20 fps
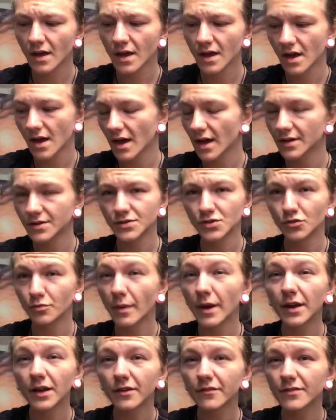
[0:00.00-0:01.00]
as do
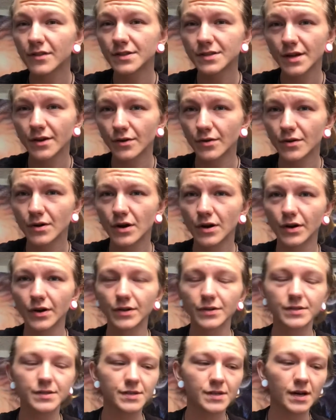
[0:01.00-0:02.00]
many of the tarot
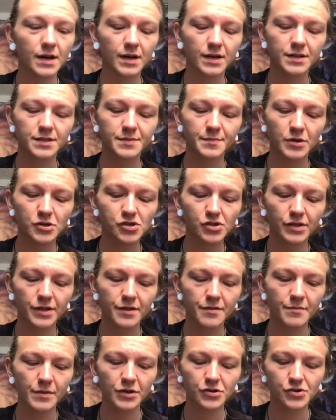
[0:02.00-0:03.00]
cards, especially the
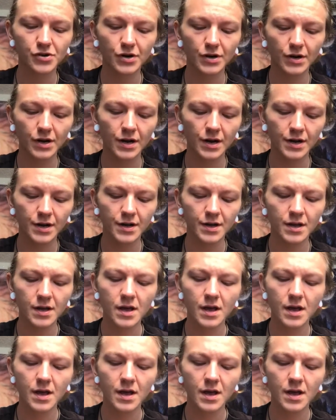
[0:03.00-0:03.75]
major arcana.